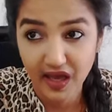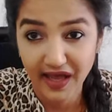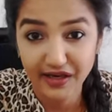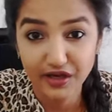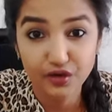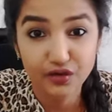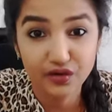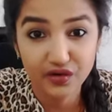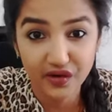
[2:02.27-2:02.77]

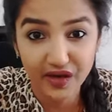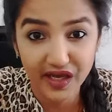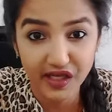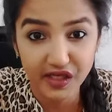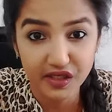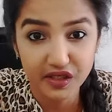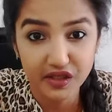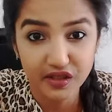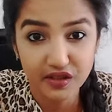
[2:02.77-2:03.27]
and you
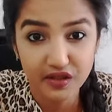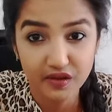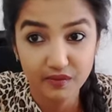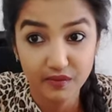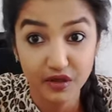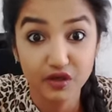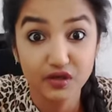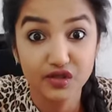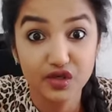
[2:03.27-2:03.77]
tried
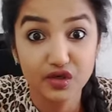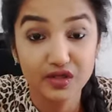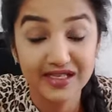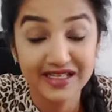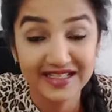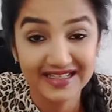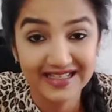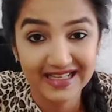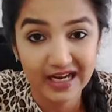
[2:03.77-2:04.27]
because you
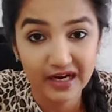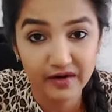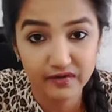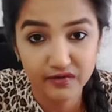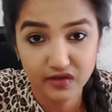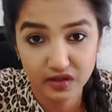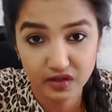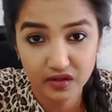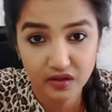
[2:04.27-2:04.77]

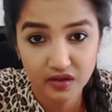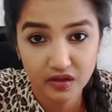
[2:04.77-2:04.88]
deserved